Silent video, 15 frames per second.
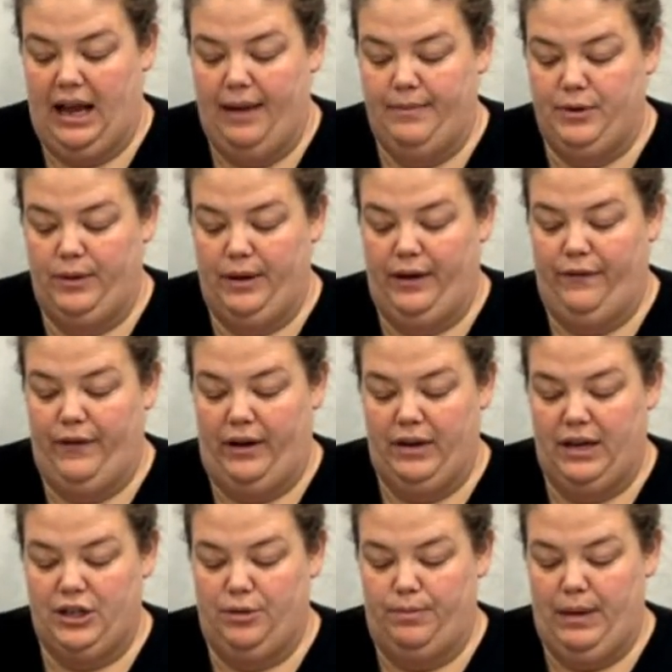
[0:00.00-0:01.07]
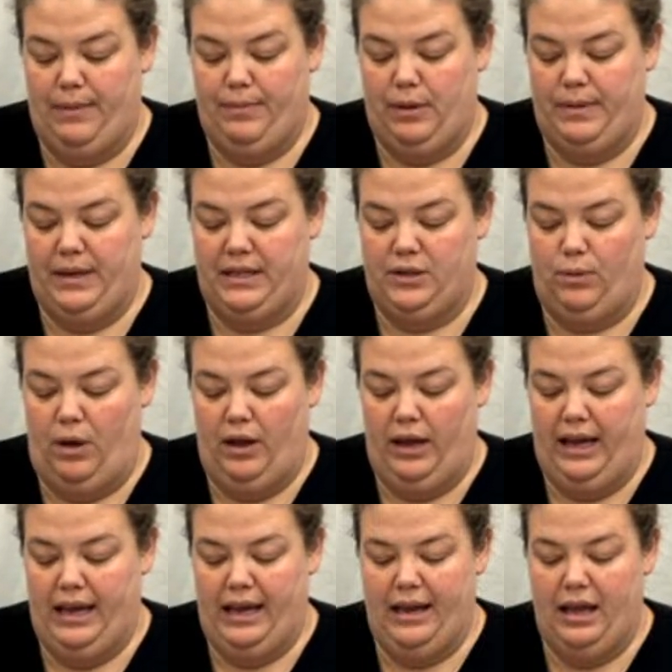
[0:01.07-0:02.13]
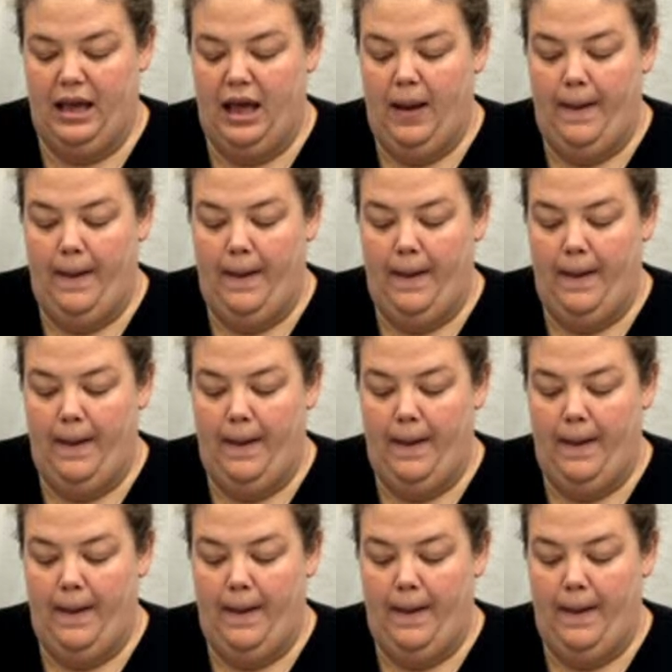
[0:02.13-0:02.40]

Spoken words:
I'm doing a foundation paper pieced wall hanging,